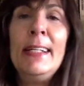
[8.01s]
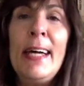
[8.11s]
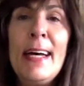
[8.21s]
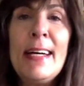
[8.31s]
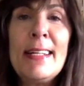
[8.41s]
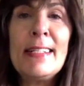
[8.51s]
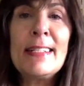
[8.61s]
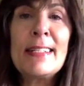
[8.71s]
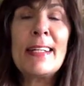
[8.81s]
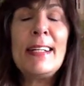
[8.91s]
And
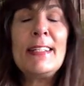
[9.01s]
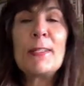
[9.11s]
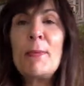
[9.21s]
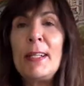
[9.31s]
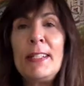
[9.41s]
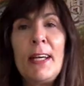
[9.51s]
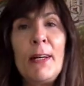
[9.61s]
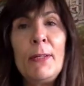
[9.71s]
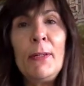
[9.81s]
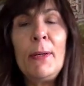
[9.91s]
I just want to tell
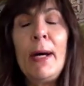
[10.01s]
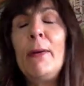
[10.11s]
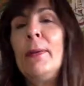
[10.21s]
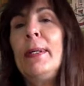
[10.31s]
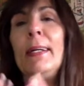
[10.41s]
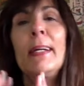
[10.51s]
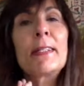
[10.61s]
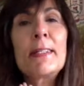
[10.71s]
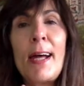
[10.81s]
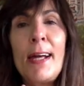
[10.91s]
you how
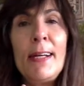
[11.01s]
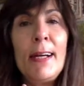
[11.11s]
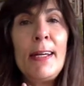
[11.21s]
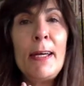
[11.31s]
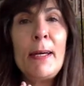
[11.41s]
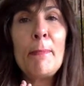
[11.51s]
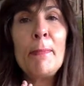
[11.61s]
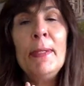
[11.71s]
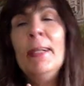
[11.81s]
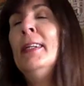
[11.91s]
excited I am
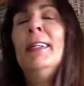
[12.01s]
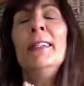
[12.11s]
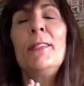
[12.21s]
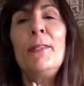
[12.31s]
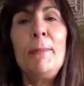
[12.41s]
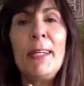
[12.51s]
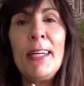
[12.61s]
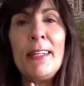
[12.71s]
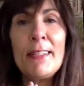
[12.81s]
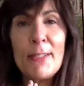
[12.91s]
to
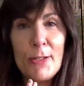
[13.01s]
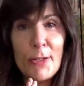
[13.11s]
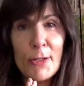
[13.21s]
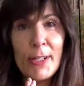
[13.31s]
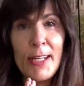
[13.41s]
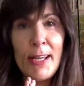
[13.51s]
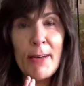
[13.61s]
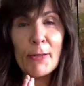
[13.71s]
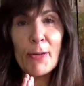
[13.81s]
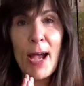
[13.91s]
begin this journey of
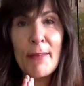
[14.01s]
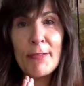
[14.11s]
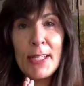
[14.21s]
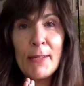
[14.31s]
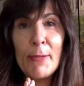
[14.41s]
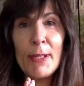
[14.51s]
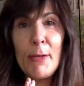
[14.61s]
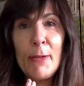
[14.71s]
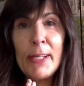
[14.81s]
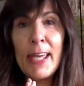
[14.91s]
crafting with
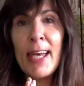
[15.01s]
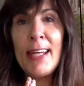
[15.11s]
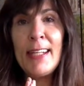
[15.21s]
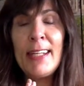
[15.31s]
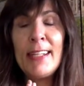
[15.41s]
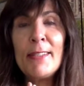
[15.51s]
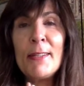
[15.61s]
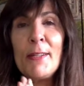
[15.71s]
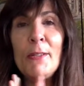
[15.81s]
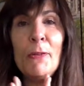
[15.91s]
you again into
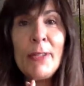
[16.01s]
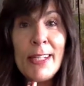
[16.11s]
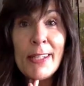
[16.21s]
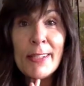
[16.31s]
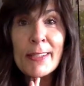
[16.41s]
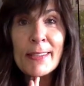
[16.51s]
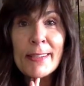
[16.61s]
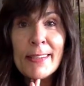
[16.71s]
the new year.